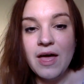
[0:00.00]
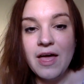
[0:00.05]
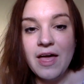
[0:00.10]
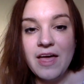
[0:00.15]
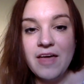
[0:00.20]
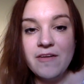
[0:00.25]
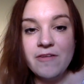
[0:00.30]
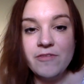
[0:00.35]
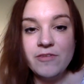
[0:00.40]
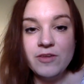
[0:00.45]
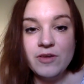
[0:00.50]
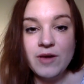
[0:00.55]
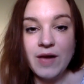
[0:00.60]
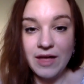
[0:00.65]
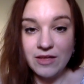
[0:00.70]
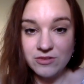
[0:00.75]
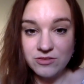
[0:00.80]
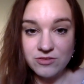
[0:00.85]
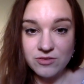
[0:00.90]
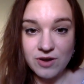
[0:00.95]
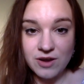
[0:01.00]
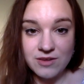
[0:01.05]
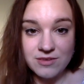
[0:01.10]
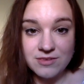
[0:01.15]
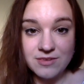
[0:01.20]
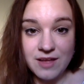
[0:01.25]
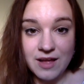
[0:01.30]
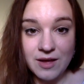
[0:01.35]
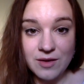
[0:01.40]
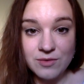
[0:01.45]
If you get
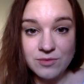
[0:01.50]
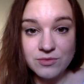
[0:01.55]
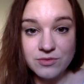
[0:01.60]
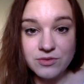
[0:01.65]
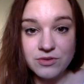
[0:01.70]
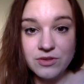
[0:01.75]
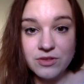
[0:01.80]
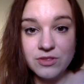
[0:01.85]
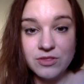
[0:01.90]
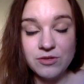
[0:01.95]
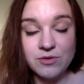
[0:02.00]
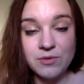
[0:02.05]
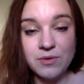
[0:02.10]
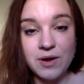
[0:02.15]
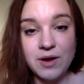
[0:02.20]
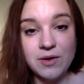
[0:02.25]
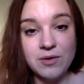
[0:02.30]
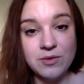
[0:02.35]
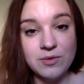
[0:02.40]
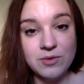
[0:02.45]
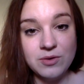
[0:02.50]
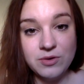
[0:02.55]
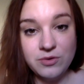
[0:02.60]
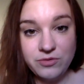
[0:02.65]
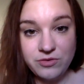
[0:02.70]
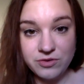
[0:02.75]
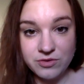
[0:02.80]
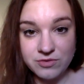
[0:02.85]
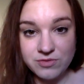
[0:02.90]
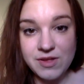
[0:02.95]
stressed out throughout your
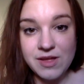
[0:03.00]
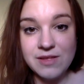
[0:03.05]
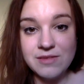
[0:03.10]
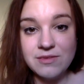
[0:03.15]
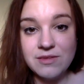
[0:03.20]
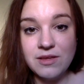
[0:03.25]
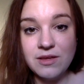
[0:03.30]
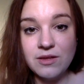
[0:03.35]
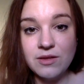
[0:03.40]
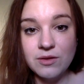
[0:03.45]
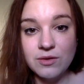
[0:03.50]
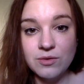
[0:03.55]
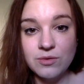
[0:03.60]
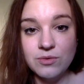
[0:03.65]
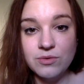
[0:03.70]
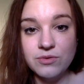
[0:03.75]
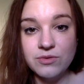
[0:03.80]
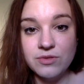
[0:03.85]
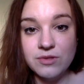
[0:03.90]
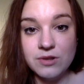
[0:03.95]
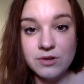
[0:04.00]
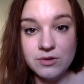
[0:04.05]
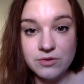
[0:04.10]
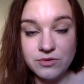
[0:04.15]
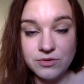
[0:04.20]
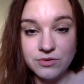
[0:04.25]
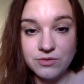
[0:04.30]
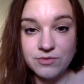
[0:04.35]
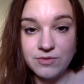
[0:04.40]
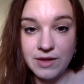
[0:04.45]
luteal phase, it can cause the
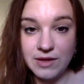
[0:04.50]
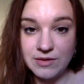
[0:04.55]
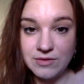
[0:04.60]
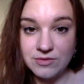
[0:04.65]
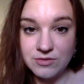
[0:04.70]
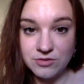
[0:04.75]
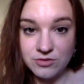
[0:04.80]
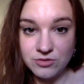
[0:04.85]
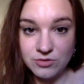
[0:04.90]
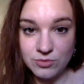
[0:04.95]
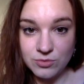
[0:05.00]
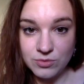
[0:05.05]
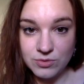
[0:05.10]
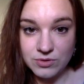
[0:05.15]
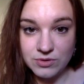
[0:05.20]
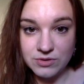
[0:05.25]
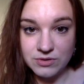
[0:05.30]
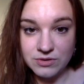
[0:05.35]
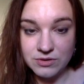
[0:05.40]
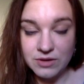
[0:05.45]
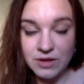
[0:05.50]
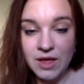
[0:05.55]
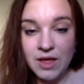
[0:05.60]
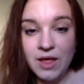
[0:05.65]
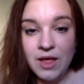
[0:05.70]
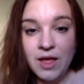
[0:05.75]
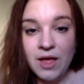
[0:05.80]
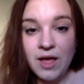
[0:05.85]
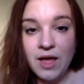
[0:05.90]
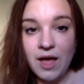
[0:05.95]
luteal phase to shorten
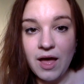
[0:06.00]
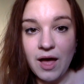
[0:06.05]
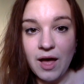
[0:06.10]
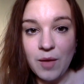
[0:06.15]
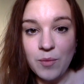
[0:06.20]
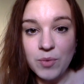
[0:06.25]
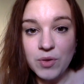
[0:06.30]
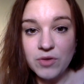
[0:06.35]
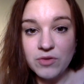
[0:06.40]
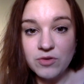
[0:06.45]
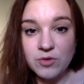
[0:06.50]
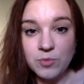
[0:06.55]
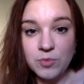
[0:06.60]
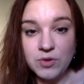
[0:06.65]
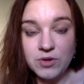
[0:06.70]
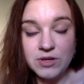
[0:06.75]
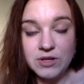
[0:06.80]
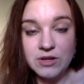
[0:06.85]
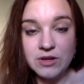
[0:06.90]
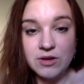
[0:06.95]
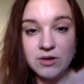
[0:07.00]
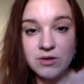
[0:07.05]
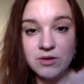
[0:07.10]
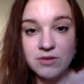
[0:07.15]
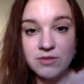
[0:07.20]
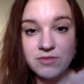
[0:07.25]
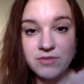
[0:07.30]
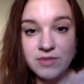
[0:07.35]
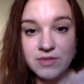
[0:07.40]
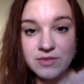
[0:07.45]
because your body no longer
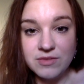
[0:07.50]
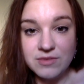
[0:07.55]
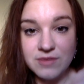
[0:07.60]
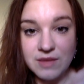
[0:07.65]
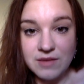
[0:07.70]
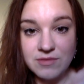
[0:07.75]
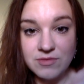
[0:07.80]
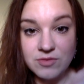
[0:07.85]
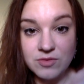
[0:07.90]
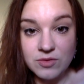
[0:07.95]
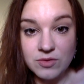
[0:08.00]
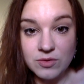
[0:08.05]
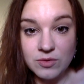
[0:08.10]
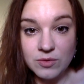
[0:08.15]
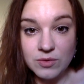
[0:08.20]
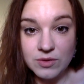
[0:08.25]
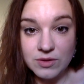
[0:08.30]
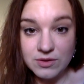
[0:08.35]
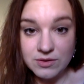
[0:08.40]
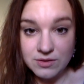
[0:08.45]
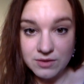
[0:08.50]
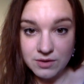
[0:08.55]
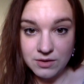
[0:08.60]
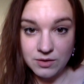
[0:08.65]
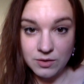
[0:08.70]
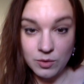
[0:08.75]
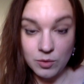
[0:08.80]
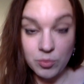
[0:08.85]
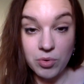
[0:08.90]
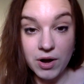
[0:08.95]
feels safe to
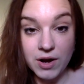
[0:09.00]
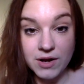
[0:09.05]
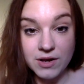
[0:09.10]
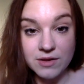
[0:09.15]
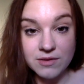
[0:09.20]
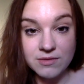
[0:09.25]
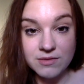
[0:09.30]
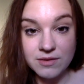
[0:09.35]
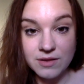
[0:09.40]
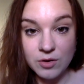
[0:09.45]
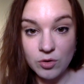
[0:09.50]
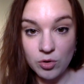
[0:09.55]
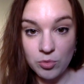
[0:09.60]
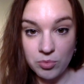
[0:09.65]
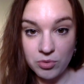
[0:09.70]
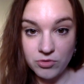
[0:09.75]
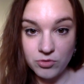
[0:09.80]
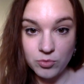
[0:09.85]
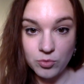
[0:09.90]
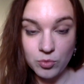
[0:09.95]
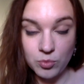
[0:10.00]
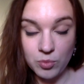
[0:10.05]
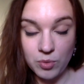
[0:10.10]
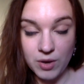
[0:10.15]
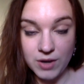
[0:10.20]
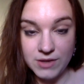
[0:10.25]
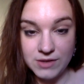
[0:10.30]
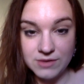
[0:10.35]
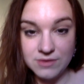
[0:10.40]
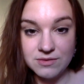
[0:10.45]
continue a pregnancy or a possible
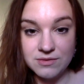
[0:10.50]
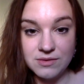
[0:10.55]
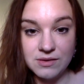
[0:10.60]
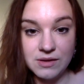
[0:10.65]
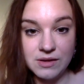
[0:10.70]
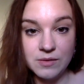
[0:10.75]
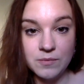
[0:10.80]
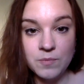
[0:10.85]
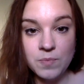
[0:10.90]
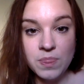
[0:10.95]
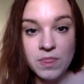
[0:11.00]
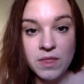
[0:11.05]
pregnancy.